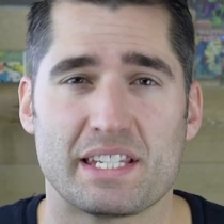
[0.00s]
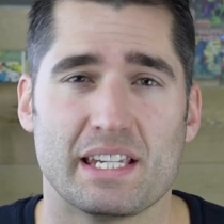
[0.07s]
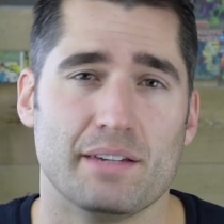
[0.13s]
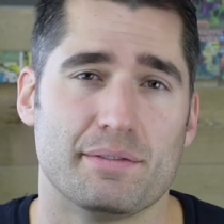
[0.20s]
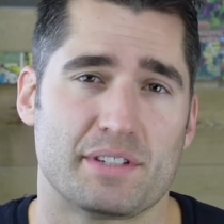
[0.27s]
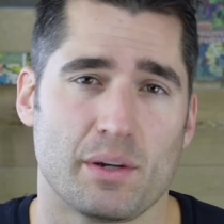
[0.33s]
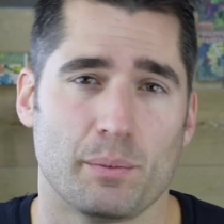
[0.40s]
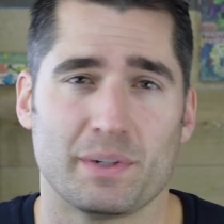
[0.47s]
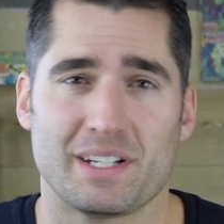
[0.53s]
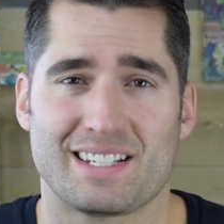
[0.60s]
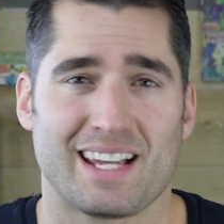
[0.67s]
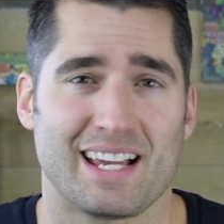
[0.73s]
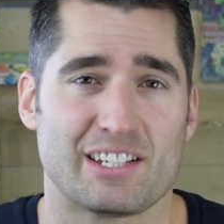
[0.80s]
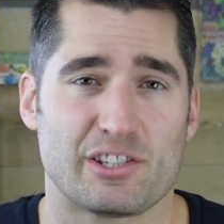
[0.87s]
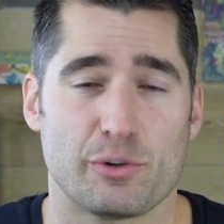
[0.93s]
if someone
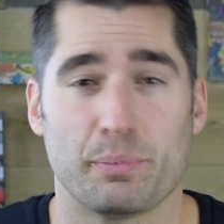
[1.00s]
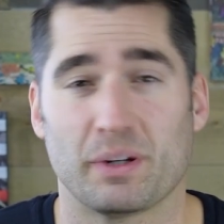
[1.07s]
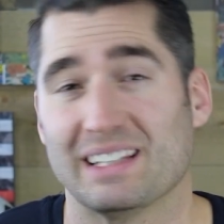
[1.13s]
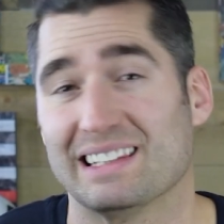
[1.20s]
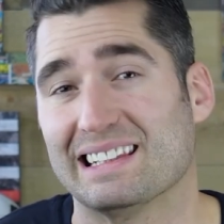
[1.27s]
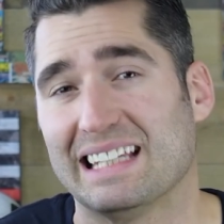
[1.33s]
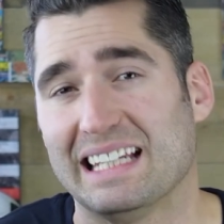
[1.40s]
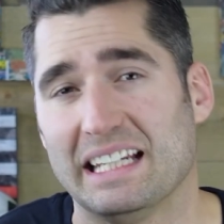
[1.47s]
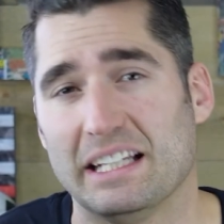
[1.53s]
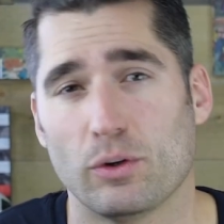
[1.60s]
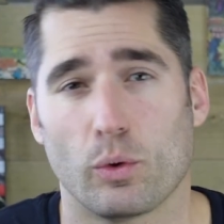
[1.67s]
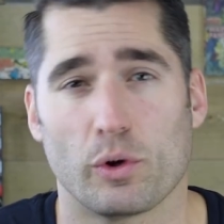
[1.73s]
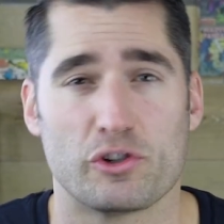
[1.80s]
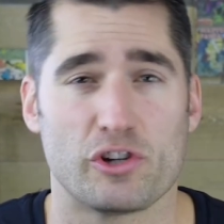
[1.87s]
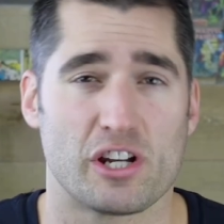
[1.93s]
decides to put a lien
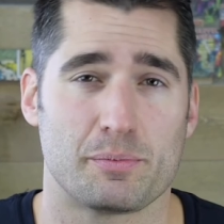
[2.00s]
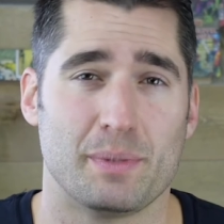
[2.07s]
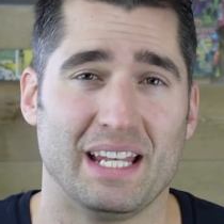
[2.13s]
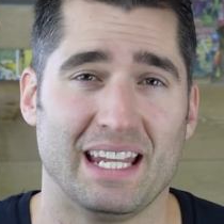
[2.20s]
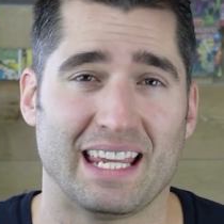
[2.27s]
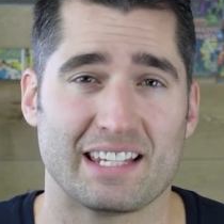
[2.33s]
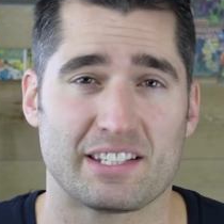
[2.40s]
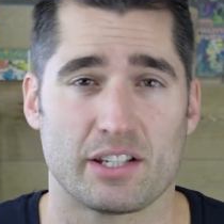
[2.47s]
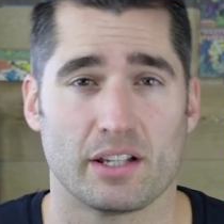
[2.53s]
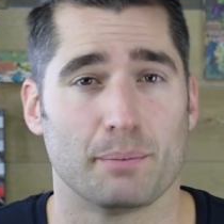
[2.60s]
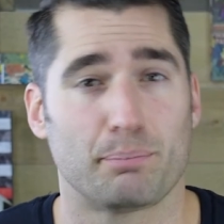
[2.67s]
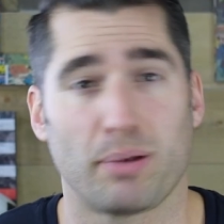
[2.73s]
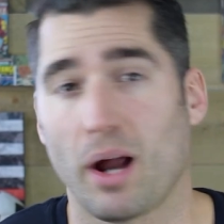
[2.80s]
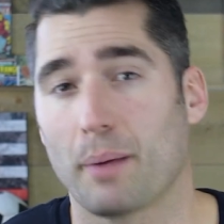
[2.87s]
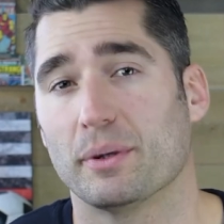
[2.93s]
or a judgment against a
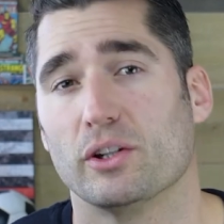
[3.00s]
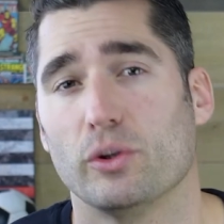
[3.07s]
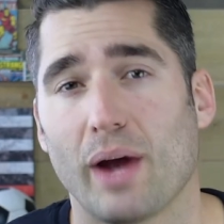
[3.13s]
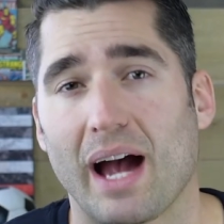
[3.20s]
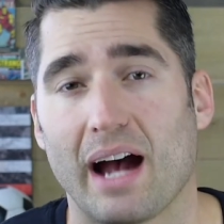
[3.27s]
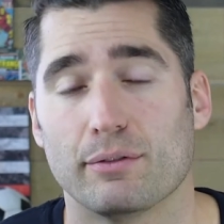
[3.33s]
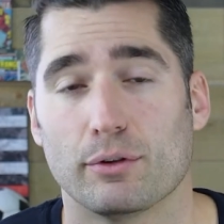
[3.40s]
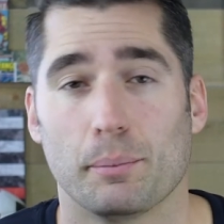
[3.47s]
property you have,